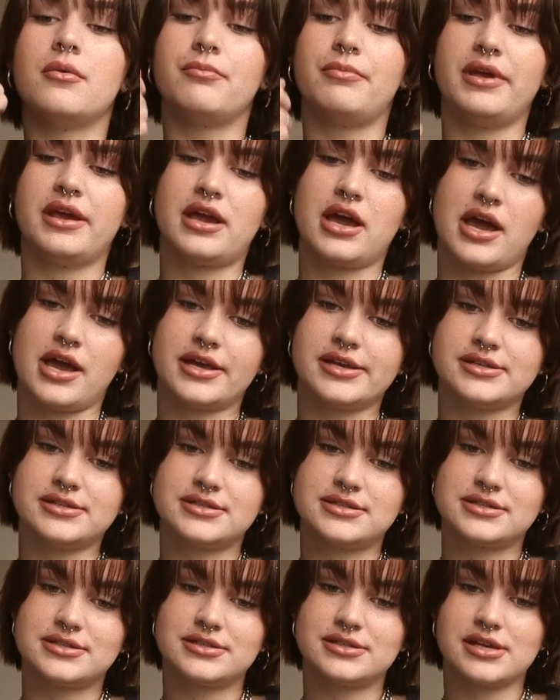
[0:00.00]

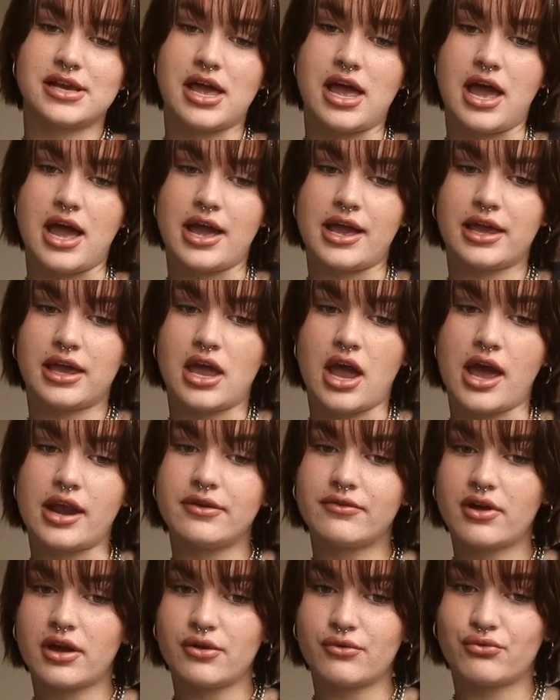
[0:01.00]
because I kind
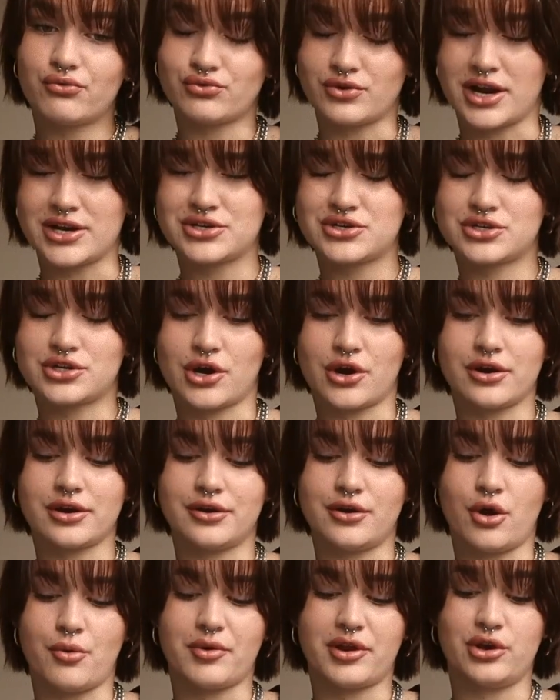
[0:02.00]
of got a fresh start
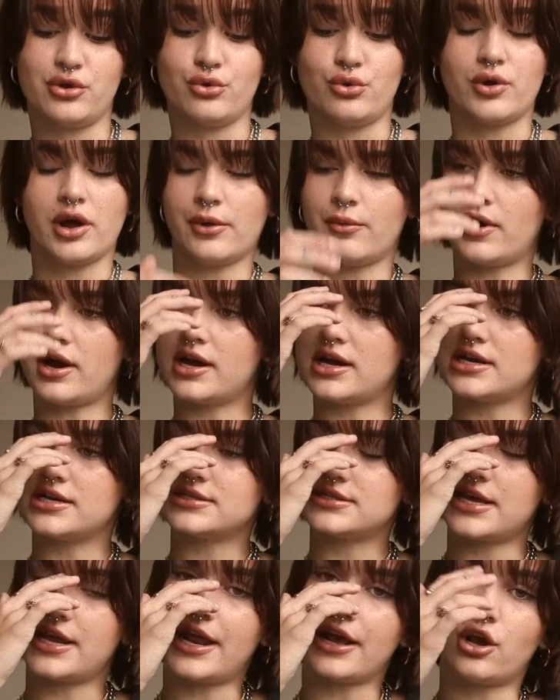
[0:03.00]
and nobody knew who I
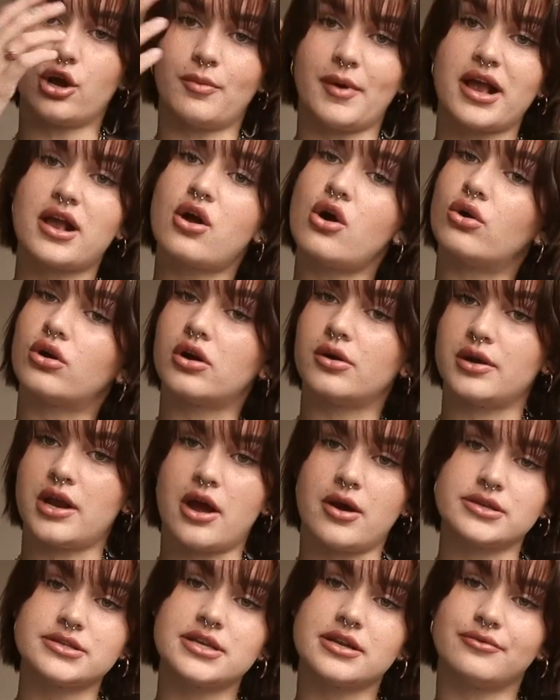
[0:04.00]
was, and I go by Coco
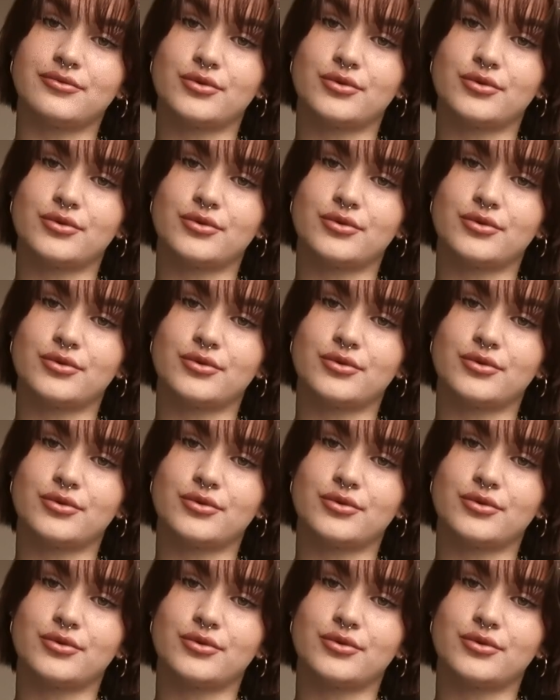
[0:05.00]
now instead